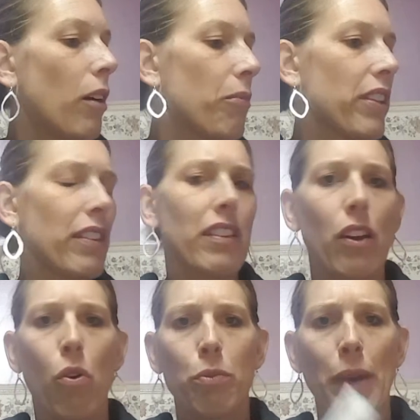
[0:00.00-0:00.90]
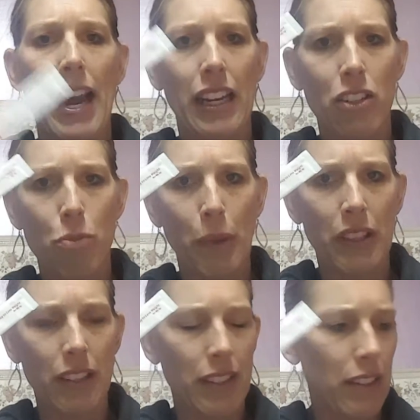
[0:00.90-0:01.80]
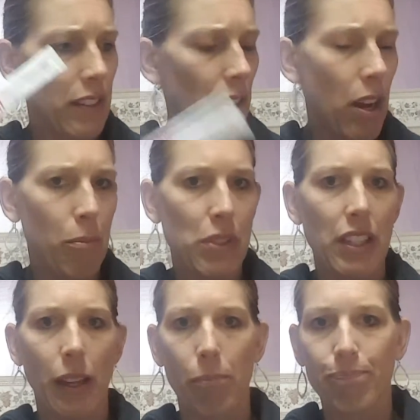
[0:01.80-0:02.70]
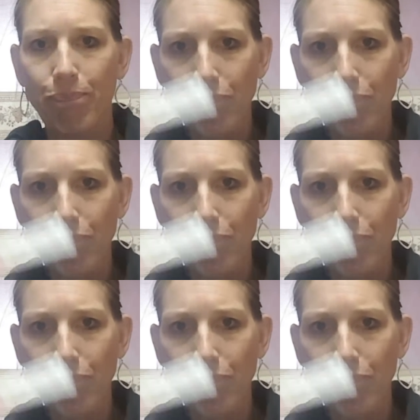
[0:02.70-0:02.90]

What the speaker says: this is the old package, but this is Slim.